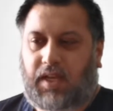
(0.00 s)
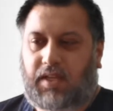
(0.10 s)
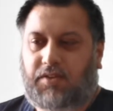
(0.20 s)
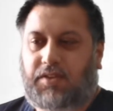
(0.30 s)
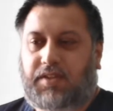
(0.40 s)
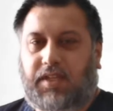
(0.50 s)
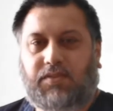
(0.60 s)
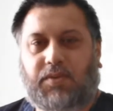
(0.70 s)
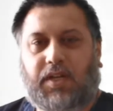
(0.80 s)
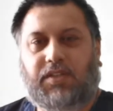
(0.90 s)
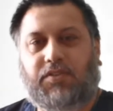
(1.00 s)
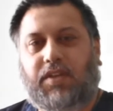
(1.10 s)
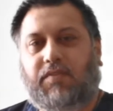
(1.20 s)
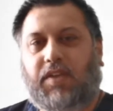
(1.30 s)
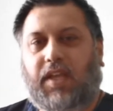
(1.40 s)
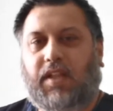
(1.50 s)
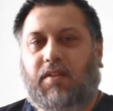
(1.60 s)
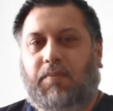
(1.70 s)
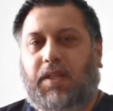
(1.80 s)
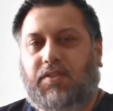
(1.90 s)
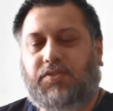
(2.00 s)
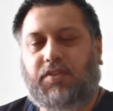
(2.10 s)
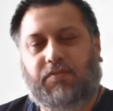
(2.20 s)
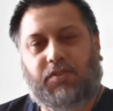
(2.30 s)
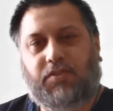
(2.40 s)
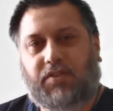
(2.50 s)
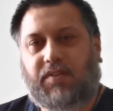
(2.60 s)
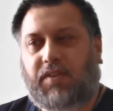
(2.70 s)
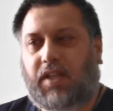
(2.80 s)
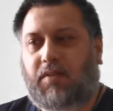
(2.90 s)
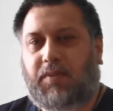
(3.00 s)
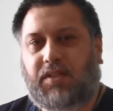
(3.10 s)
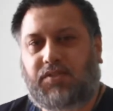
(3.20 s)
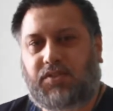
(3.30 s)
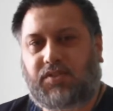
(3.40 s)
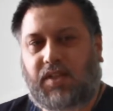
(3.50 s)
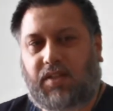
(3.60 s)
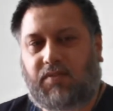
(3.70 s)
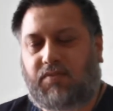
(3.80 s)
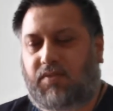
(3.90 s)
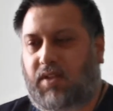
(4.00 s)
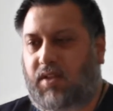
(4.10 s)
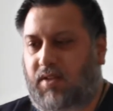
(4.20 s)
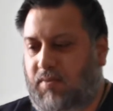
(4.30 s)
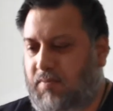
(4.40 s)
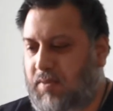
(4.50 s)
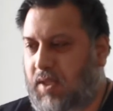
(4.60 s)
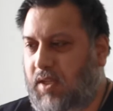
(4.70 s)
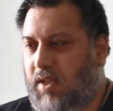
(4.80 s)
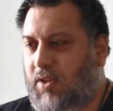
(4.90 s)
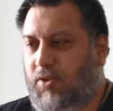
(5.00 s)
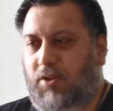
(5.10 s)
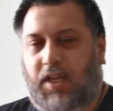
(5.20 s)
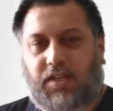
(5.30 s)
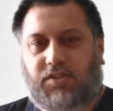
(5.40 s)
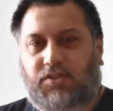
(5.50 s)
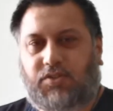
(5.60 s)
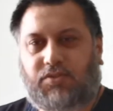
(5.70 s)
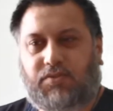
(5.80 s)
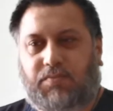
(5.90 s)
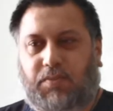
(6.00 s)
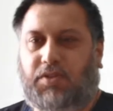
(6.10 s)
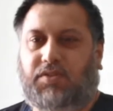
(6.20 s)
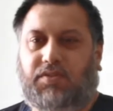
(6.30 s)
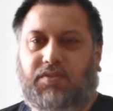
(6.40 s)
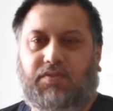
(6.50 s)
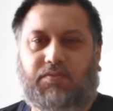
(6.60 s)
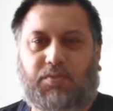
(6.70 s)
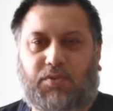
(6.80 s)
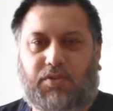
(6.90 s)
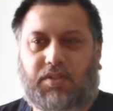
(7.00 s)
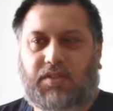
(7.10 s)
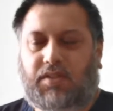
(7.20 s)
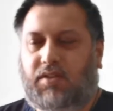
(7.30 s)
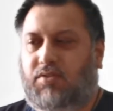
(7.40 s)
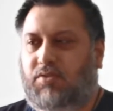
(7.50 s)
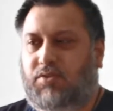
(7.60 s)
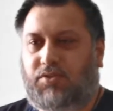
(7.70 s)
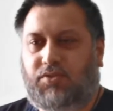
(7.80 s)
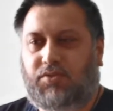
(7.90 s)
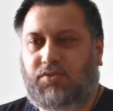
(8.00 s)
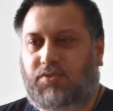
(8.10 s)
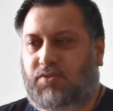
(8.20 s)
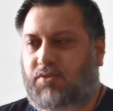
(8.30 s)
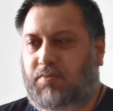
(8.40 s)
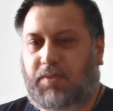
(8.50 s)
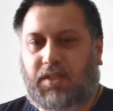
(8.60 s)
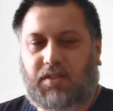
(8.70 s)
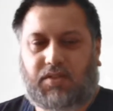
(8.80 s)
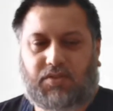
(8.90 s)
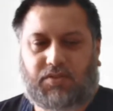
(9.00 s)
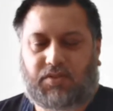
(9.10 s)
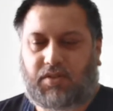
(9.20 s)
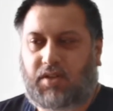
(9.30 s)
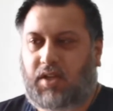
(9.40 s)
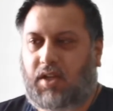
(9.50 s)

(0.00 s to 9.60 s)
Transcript: And on the days where I don't have kettlebells, or if you don't have kettlebells yourself, you can just use bottles of water or juice or milk, or